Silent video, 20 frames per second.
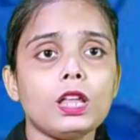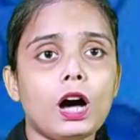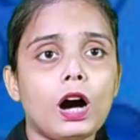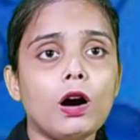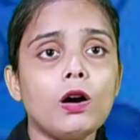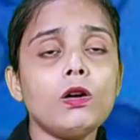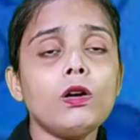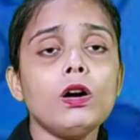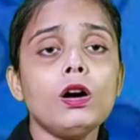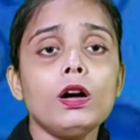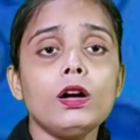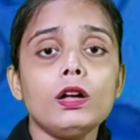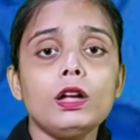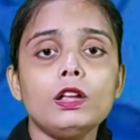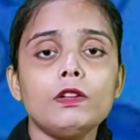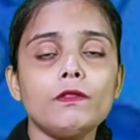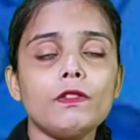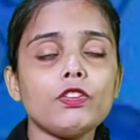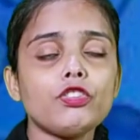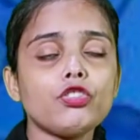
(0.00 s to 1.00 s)
Now,
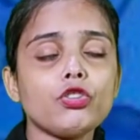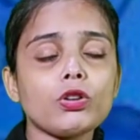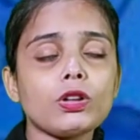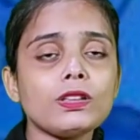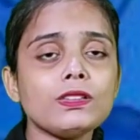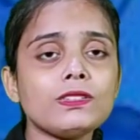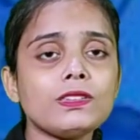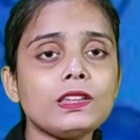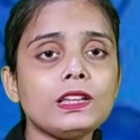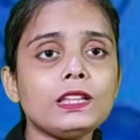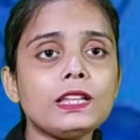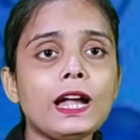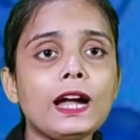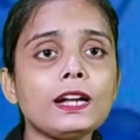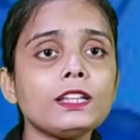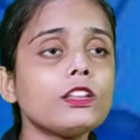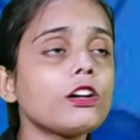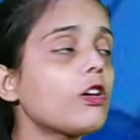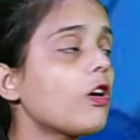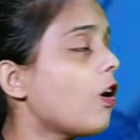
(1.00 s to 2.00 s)
in which you can see
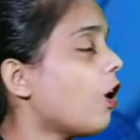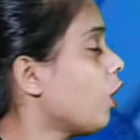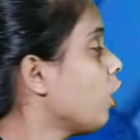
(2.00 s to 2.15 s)
that the